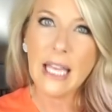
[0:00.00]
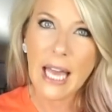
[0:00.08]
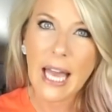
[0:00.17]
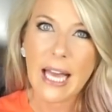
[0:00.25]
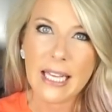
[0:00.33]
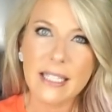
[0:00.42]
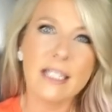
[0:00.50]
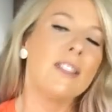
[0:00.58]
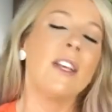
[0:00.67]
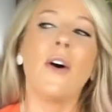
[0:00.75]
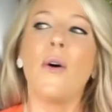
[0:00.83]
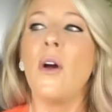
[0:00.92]
Yes.
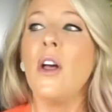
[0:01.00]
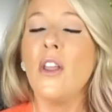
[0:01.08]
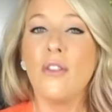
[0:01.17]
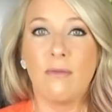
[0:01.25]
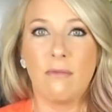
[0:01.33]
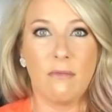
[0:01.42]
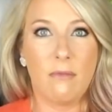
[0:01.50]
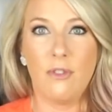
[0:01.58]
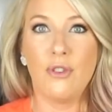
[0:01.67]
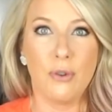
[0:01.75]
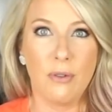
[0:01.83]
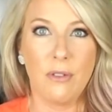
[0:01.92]
So,
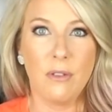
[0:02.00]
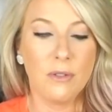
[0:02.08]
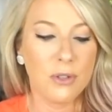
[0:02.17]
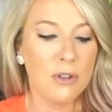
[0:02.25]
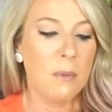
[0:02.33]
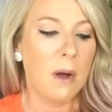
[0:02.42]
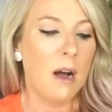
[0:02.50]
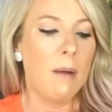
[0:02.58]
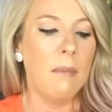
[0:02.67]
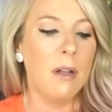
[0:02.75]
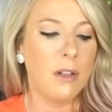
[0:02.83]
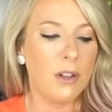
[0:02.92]
truth. Truth
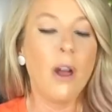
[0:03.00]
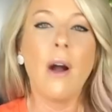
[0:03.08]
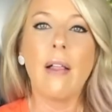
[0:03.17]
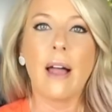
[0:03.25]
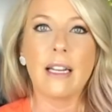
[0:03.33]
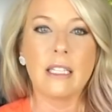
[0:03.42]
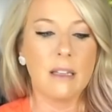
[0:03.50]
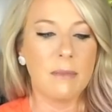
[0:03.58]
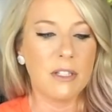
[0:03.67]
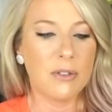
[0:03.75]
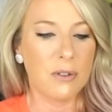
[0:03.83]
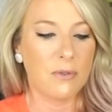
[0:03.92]
bomb. You know I like to
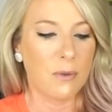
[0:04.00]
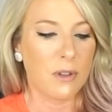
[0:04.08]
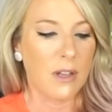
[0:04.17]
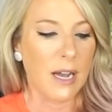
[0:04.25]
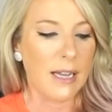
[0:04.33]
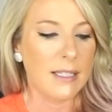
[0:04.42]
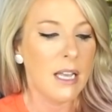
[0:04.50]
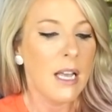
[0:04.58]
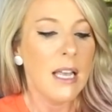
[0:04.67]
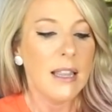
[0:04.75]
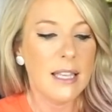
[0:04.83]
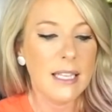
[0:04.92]
be truthful with you guys.
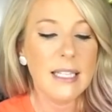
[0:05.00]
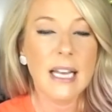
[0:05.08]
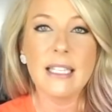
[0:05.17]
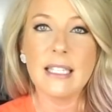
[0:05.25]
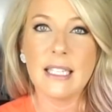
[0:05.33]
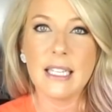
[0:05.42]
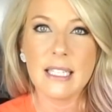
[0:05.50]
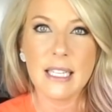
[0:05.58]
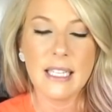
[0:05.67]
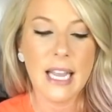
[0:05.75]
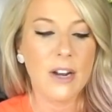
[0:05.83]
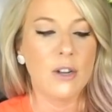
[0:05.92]
This has 6
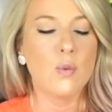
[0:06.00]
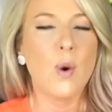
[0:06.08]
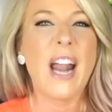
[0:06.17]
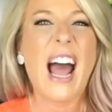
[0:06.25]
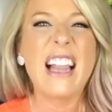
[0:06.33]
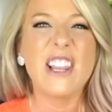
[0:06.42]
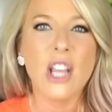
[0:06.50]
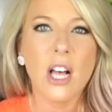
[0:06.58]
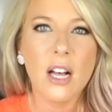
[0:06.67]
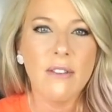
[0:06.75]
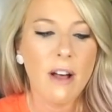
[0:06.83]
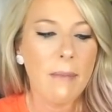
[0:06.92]
containers. What I
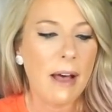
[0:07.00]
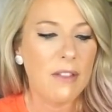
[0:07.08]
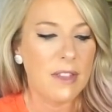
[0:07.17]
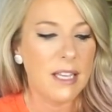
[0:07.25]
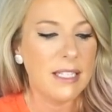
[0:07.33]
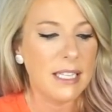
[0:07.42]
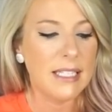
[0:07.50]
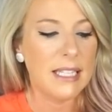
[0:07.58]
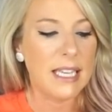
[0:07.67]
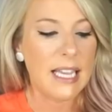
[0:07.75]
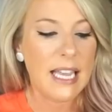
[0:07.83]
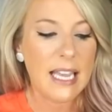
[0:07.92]
love about this
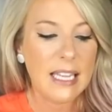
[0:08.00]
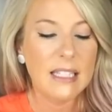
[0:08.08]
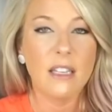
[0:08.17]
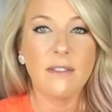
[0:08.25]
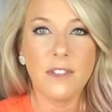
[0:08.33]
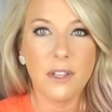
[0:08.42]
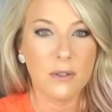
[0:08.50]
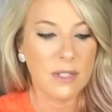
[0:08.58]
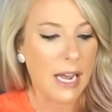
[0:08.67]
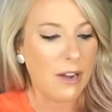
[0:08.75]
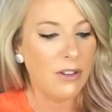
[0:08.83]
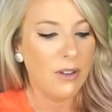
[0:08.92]
is the ease of
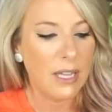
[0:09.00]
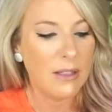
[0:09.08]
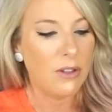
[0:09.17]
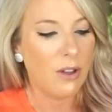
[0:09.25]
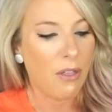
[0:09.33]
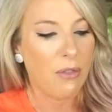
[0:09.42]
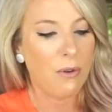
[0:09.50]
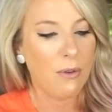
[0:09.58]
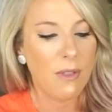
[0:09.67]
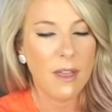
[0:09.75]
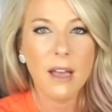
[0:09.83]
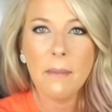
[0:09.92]
use. How you can look
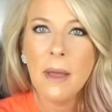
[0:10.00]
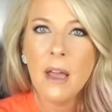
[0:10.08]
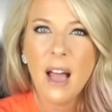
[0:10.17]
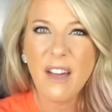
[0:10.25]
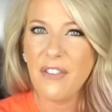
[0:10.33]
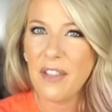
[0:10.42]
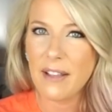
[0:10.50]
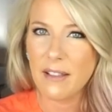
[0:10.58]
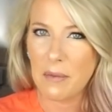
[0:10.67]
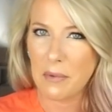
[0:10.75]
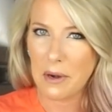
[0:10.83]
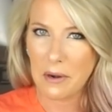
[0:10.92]
through them. I feel like
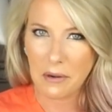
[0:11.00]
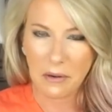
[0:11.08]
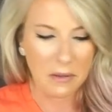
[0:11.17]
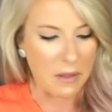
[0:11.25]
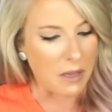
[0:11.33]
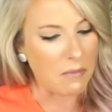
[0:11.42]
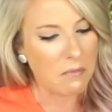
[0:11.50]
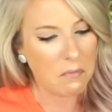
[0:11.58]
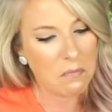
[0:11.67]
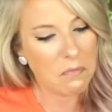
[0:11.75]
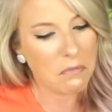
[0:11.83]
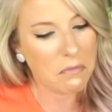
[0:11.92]
a librarian doing that.